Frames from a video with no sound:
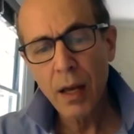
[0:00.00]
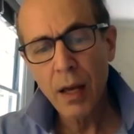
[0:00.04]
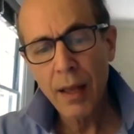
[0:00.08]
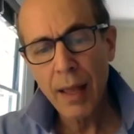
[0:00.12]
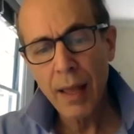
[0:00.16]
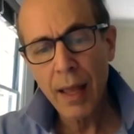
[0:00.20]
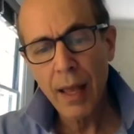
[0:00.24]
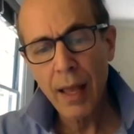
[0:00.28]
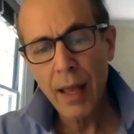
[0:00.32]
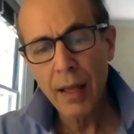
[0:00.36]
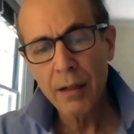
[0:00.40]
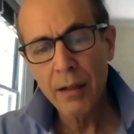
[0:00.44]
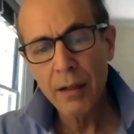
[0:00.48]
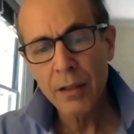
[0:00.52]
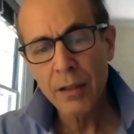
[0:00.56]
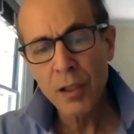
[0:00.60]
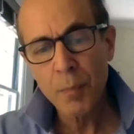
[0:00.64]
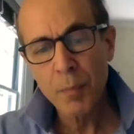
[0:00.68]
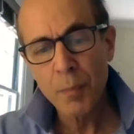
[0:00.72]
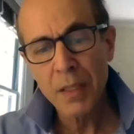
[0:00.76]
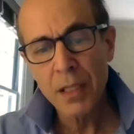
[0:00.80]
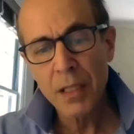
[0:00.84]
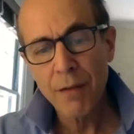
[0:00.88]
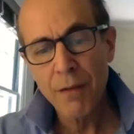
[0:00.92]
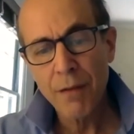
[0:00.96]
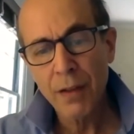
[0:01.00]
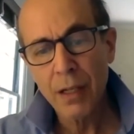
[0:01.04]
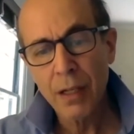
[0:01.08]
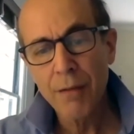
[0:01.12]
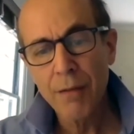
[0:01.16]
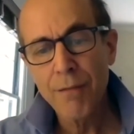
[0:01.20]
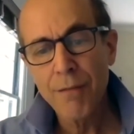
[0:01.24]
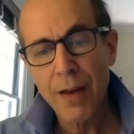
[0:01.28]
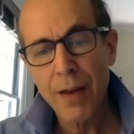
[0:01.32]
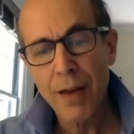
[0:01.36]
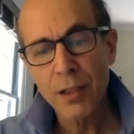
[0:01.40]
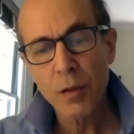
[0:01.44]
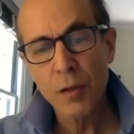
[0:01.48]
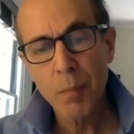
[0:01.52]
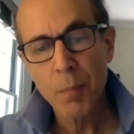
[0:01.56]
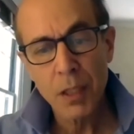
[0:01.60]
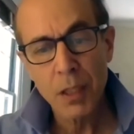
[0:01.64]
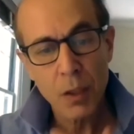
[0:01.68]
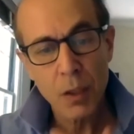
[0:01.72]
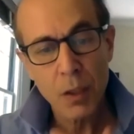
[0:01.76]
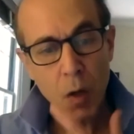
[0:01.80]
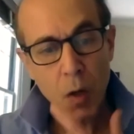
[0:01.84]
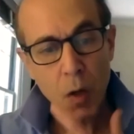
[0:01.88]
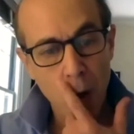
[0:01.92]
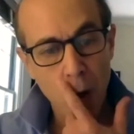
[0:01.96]
and specific investment
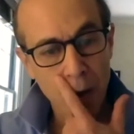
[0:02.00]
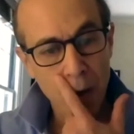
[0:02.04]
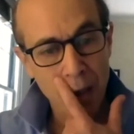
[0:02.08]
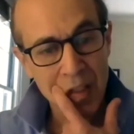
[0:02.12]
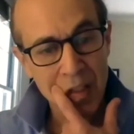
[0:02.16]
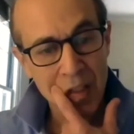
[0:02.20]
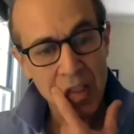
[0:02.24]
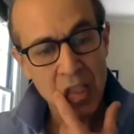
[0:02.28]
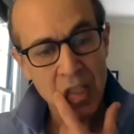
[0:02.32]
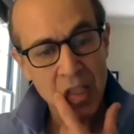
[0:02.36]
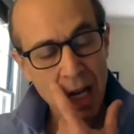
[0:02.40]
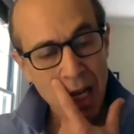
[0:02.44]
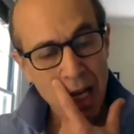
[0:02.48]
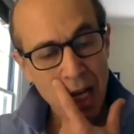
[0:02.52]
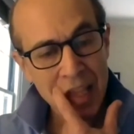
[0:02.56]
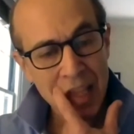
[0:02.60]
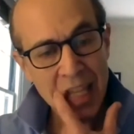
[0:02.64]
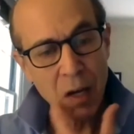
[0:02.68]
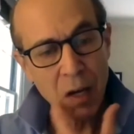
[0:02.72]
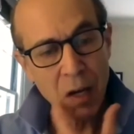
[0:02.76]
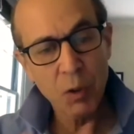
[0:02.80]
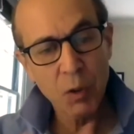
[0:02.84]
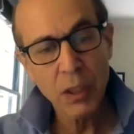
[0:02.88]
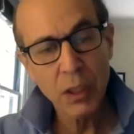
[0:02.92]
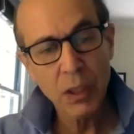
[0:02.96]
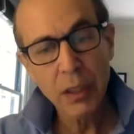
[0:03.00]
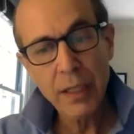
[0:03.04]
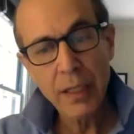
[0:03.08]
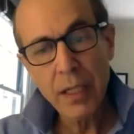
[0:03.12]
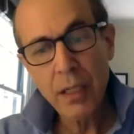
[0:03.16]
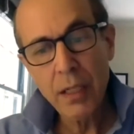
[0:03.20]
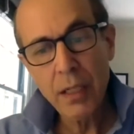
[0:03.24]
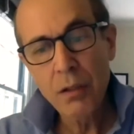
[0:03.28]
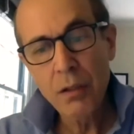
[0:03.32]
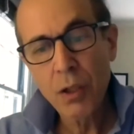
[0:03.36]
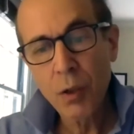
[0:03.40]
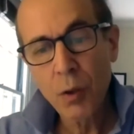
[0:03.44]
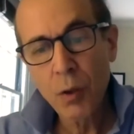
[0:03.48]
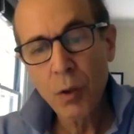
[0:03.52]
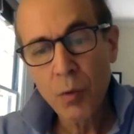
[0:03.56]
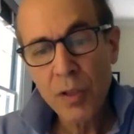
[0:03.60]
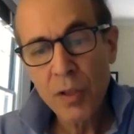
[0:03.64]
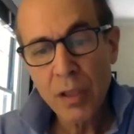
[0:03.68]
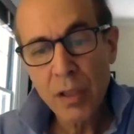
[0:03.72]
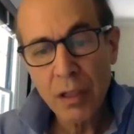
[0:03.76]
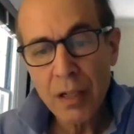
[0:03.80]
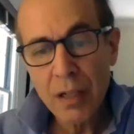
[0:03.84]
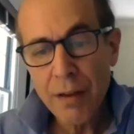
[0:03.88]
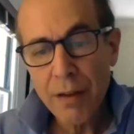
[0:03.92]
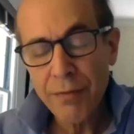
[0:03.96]
targets that would lead to
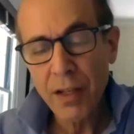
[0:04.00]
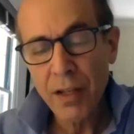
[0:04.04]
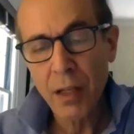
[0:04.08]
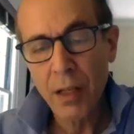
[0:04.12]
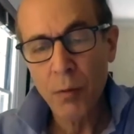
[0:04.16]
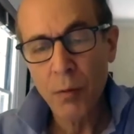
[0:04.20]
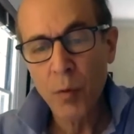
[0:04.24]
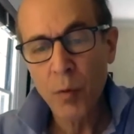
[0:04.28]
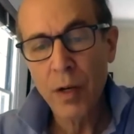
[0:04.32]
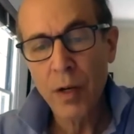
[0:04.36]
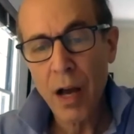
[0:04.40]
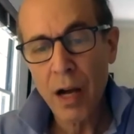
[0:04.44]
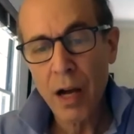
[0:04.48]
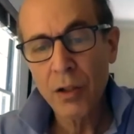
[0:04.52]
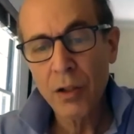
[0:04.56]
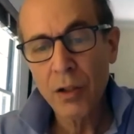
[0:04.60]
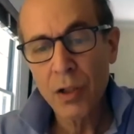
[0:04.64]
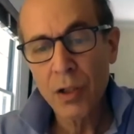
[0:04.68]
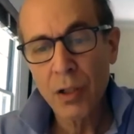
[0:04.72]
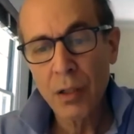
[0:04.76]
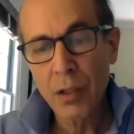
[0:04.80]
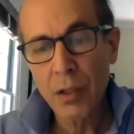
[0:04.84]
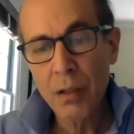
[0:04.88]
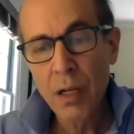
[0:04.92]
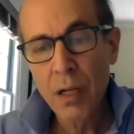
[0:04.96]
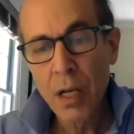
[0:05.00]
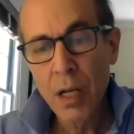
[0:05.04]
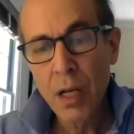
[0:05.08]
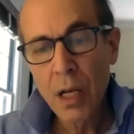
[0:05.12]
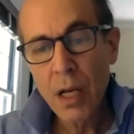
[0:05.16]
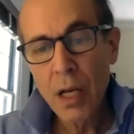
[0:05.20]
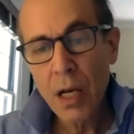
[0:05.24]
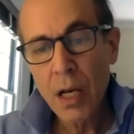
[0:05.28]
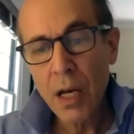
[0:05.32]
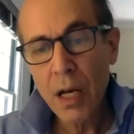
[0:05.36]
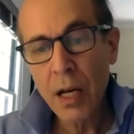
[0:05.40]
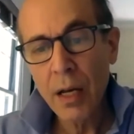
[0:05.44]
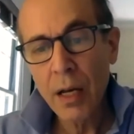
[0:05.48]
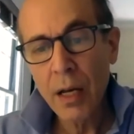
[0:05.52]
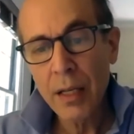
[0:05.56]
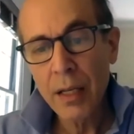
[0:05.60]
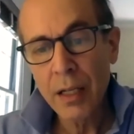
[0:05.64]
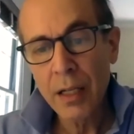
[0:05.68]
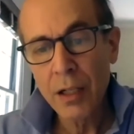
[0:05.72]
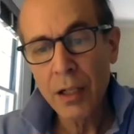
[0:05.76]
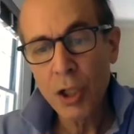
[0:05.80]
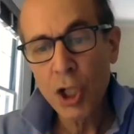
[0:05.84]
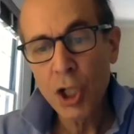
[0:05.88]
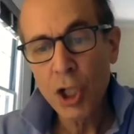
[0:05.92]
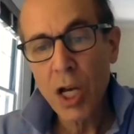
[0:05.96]
significant reduction in
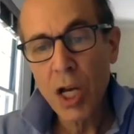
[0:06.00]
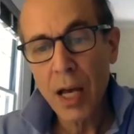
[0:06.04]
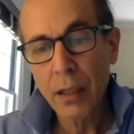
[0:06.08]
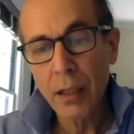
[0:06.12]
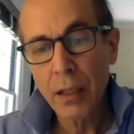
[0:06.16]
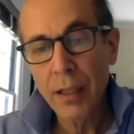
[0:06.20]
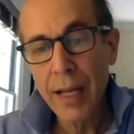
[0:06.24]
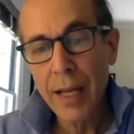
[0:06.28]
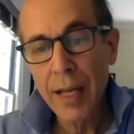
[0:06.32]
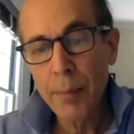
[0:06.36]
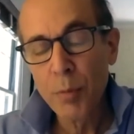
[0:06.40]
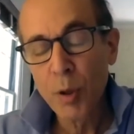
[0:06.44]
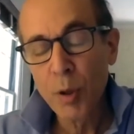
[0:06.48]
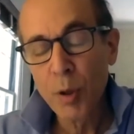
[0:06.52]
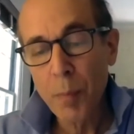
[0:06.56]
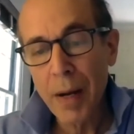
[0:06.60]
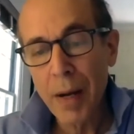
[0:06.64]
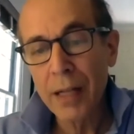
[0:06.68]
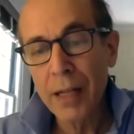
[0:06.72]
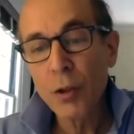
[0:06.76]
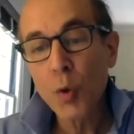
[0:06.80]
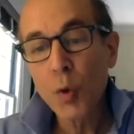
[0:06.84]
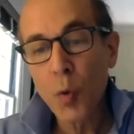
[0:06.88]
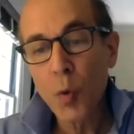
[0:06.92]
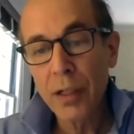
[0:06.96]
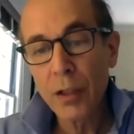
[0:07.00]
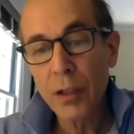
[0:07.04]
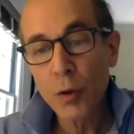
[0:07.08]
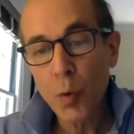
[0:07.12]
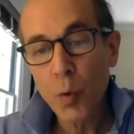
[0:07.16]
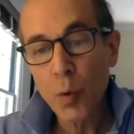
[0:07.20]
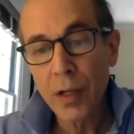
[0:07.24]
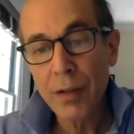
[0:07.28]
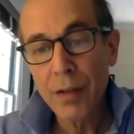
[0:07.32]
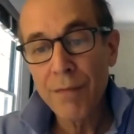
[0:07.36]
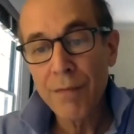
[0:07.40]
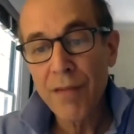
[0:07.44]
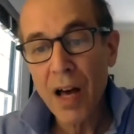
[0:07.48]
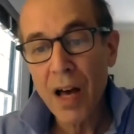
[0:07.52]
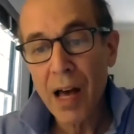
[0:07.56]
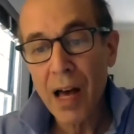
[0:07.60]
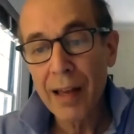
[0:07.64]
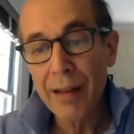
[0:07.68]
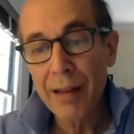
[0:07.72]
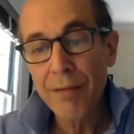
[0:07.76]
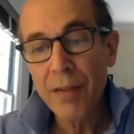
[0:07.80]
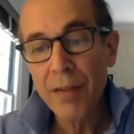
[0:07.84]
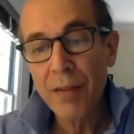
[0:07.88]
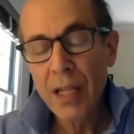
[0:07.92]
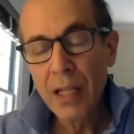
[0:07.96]
child labor by 2025,
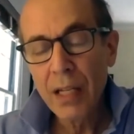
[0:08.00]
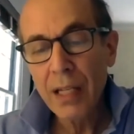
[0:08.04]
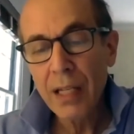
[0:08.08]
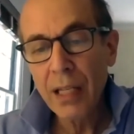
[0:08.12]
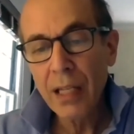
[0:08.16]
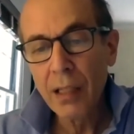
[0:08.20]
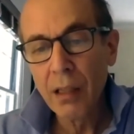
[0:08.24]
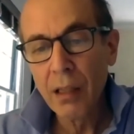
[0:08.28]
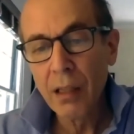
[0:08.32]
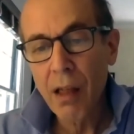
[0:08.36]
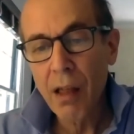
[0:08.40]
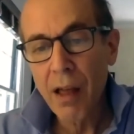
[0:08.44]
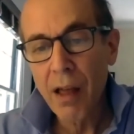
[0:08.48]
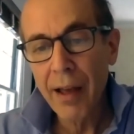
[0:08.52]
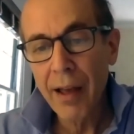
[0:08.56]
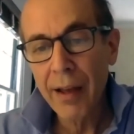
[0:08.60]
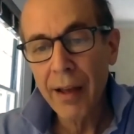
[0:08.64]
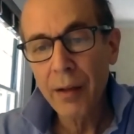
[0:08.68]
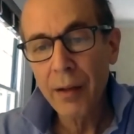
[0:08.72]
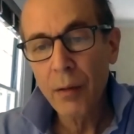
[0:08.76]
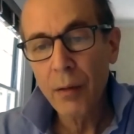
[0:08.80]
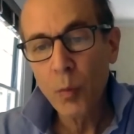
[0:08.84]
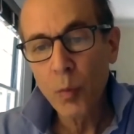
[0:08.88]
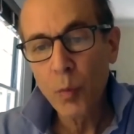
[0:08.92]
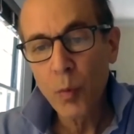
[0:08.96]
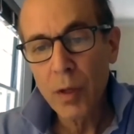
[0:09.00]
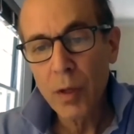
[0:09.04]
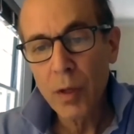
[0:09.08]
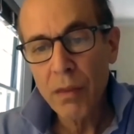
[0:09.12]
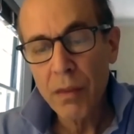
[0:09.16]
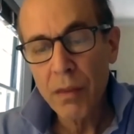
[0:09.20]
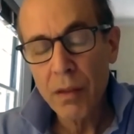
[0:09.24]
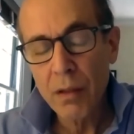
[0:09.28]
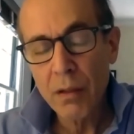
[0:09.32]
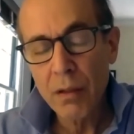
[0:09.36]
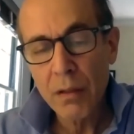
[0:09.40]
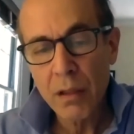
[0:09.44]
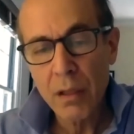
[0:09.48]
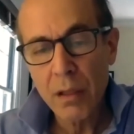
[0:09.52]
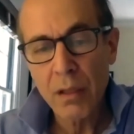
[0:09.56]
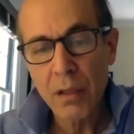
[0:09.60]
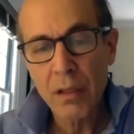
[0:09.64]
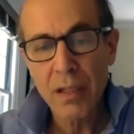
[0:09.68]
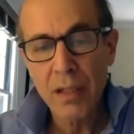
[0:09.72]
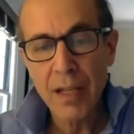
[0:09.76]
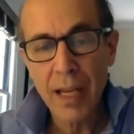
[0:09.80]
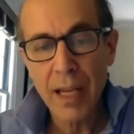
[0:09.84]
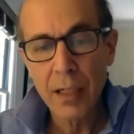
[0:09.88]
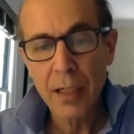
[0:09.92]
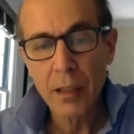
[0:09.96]
in line with the
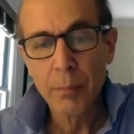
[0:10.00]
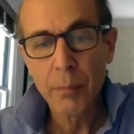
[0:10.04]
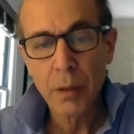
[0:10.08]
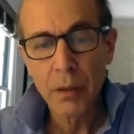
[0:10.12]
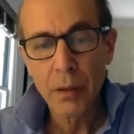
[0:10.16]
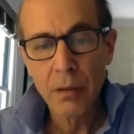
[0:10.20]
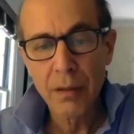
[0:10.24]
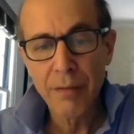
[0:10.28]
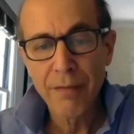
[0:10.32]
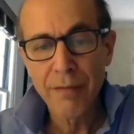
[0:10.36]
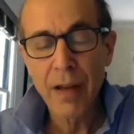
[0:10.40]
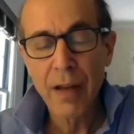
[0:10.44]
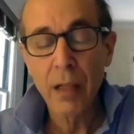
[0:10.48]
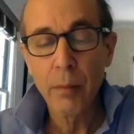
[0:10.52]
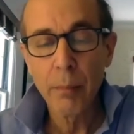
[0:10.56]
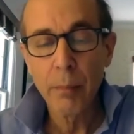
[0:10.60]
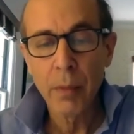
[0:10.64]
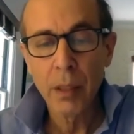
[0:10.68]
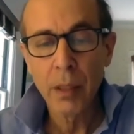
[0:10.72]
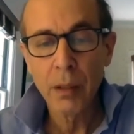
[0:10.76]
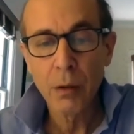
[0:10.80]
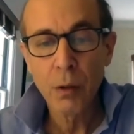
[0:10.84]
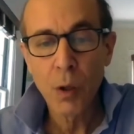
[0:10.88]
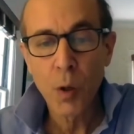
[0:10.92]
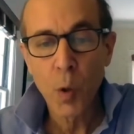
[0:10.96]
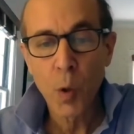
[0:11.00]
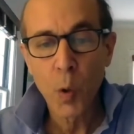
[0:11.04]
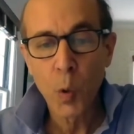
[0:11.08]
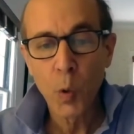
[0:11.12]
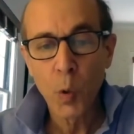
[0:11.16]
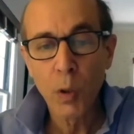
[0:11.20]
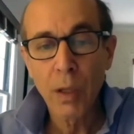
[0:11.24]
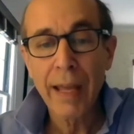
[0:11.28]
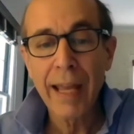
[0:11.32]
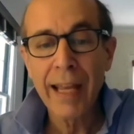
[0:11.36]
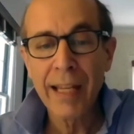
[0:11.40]
Sustainable Development Goal